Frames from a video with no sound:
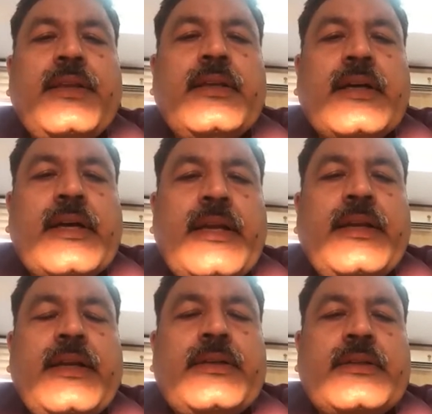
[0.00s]
the
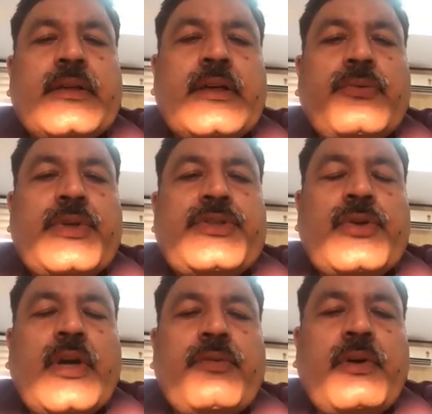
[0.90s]
credit
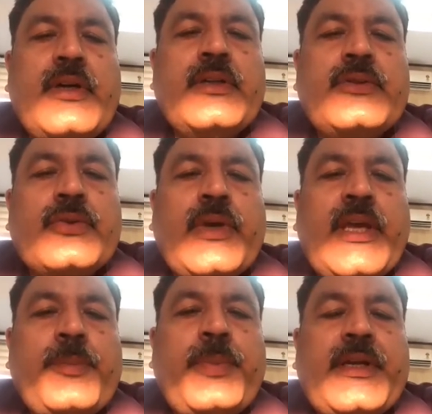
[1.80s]
which you have earned through
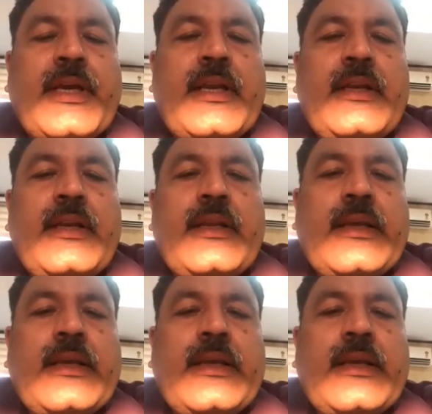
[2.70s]
NPTEL.